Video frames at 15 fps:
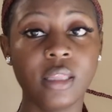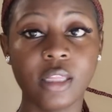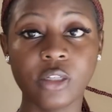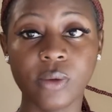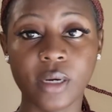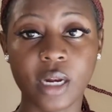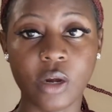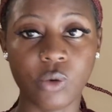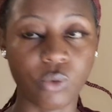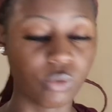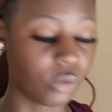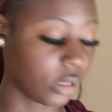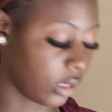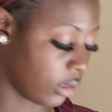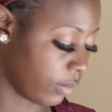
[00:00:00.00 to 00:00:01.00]
That's what I
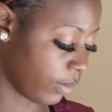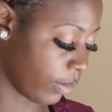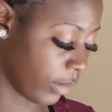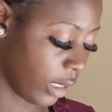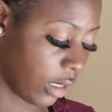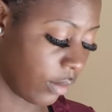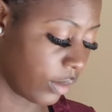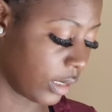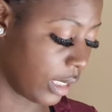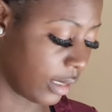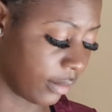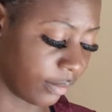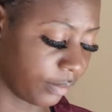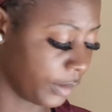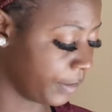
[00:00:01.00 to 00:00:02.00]
wrote. And I was like,